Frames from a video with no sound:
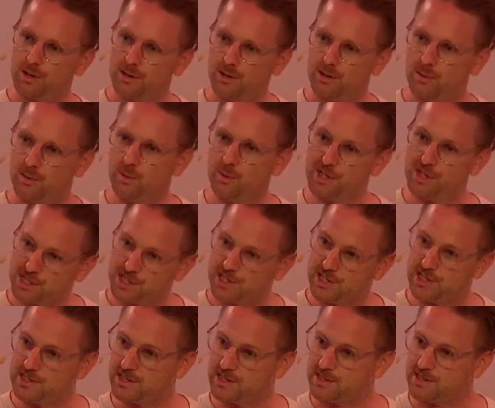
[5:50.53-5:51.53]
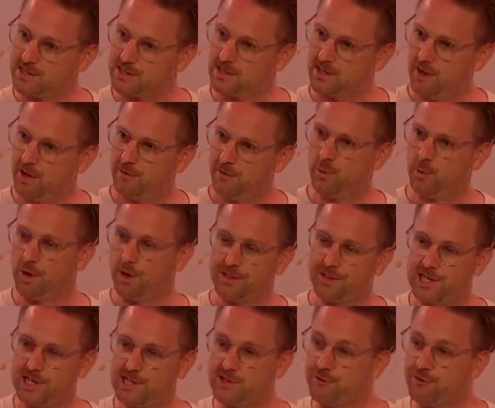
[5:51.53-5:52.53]
with Jesus, for what
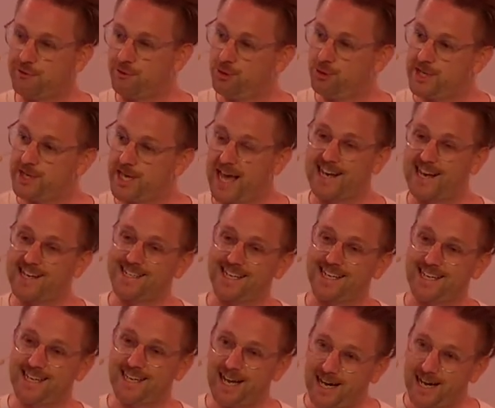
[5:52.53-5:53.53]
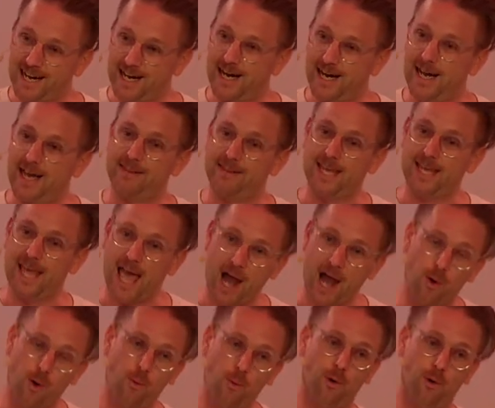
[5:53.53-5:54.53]
these fruit actually are and the
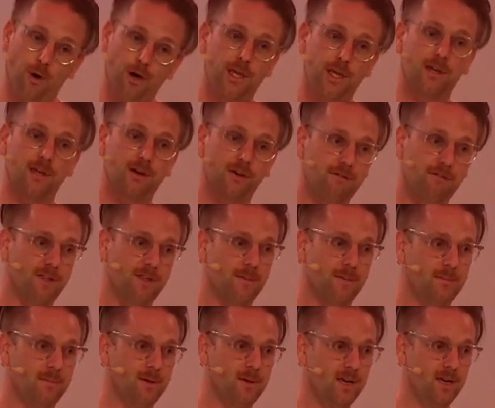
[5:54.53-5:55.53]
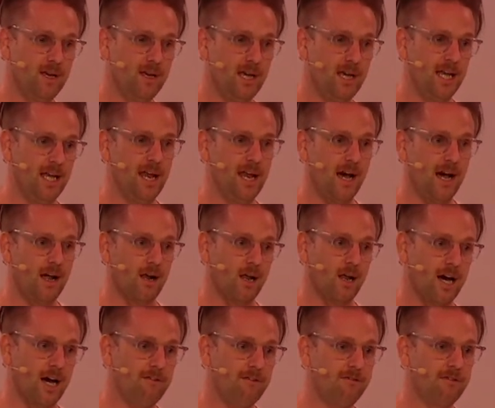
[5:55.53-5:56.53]
outworking of them in our
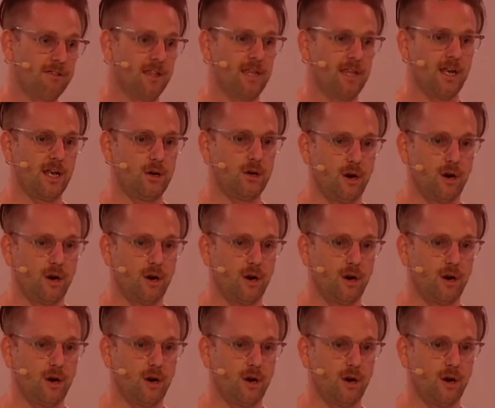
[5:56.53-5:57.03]
life, that they're not